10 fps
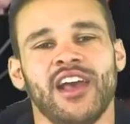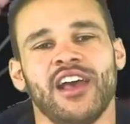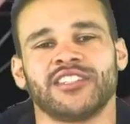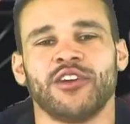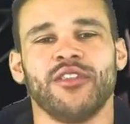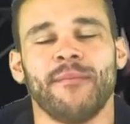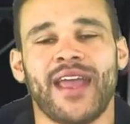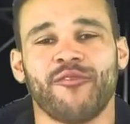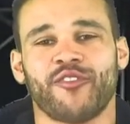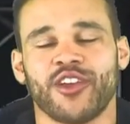So the
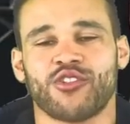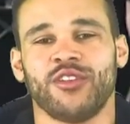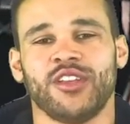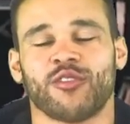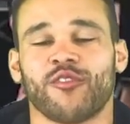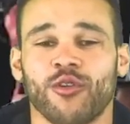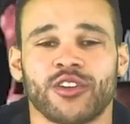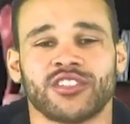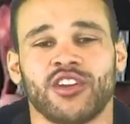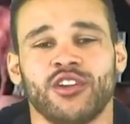main things you need to
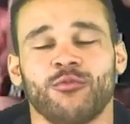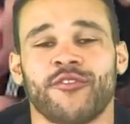focus on